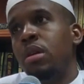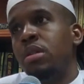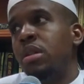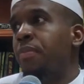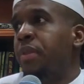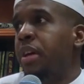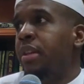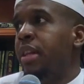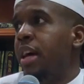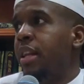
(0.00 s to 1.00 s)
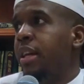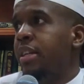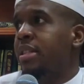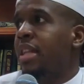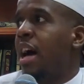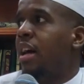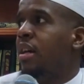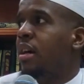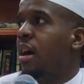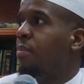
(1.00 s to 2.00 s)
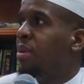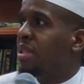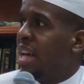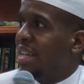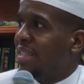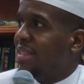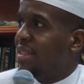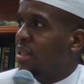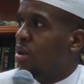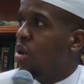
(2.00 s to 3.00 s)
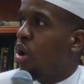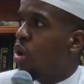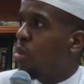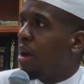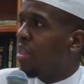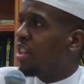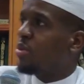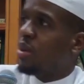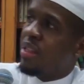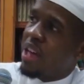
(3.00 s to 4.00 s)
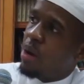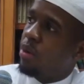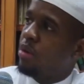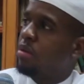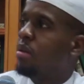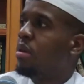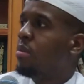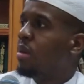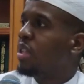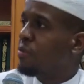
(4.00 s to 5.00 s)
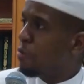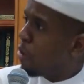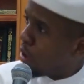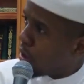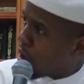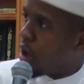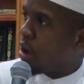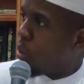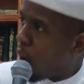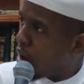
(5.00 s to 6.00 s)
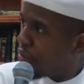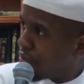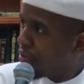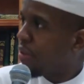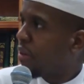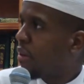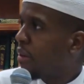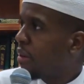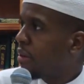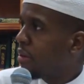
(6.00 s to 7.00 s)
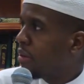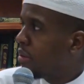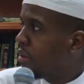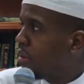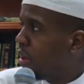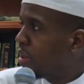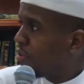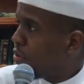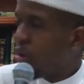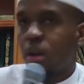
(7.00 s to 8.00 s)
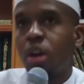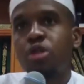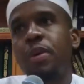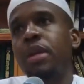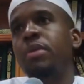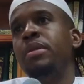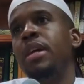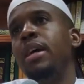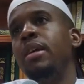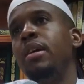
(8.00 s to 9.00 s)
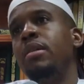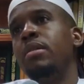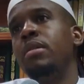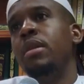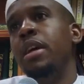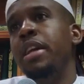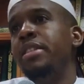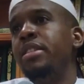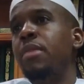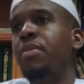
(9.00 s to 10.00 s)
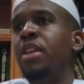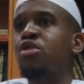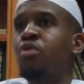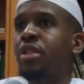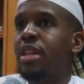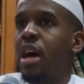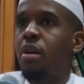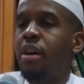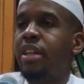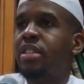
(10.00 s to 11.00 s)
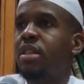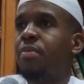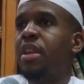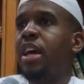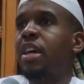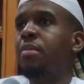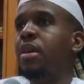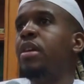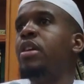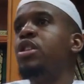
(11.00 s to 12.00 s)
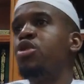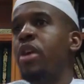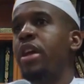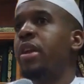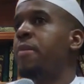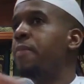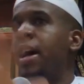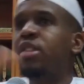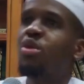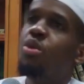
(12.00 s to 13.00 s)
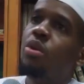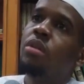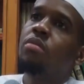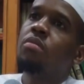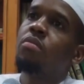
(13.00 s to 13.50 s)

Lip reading: Something that is not possessed or owned by this one and that one, but it's for Allah. Waqf. It's for Allah subhanahu wa ta'ala. It isn't something that's rented out. It isn't something that can be traded and passed on.